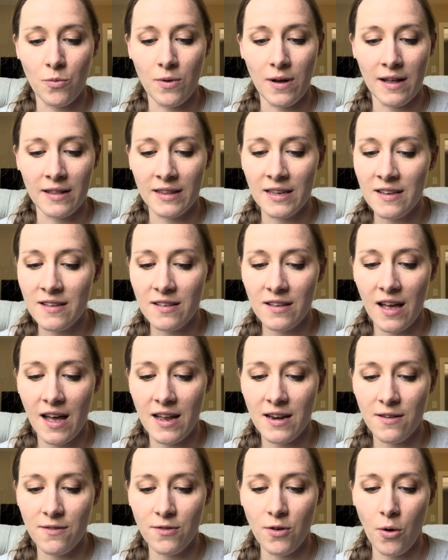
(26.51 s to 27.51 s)
at least
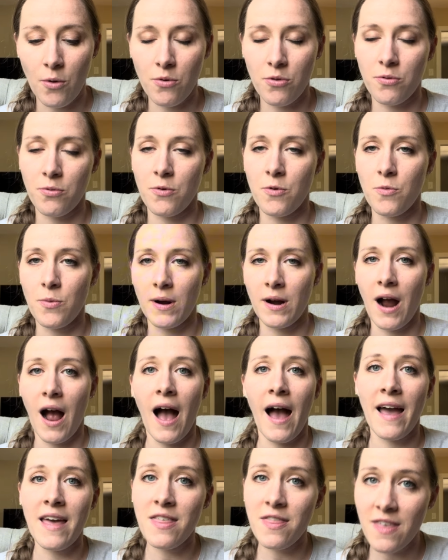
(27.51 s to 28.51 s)
kind of go through where
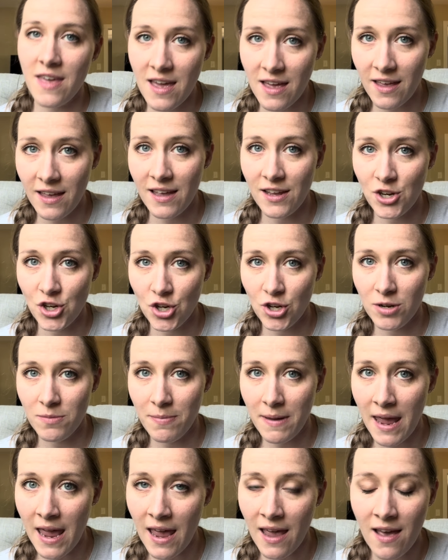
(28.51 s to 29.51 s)
I think it should
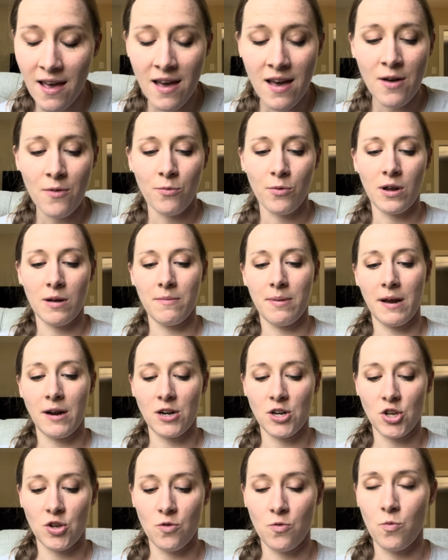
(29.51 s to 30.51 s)
be compared
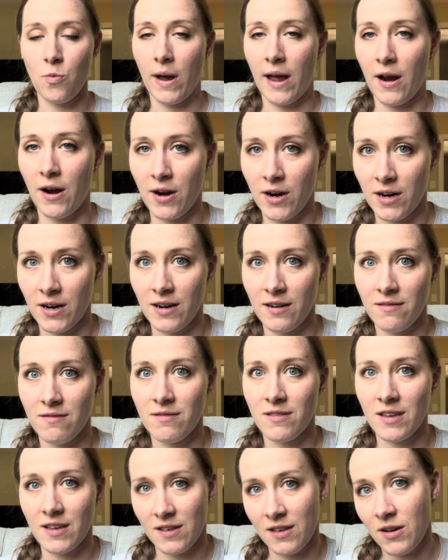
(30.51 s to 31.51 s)
to where
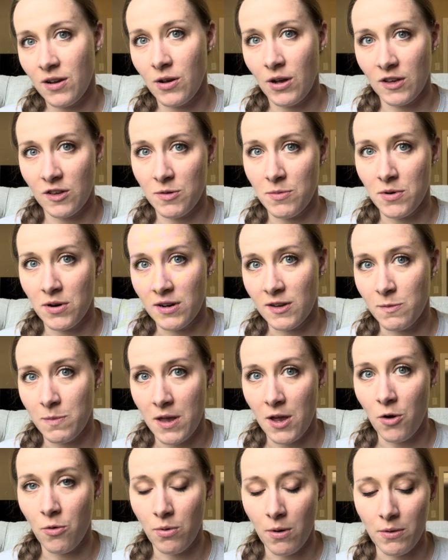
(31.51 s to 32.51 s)
this customer is being
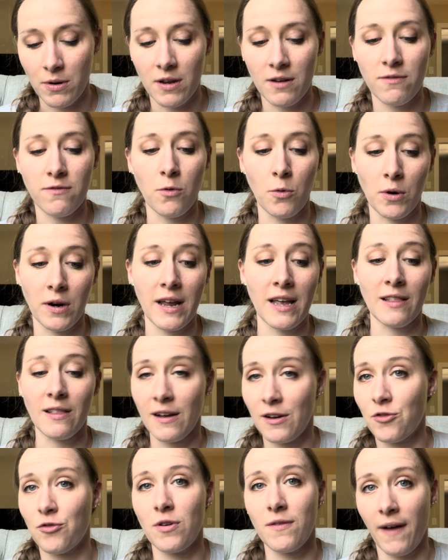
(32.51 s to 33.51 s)
quoted for a
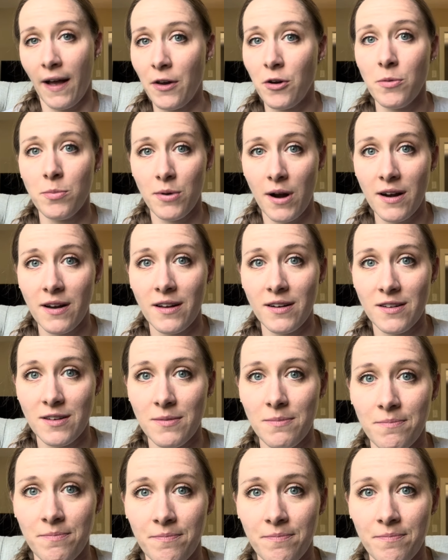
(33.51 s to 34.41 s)
luxury vinyl product.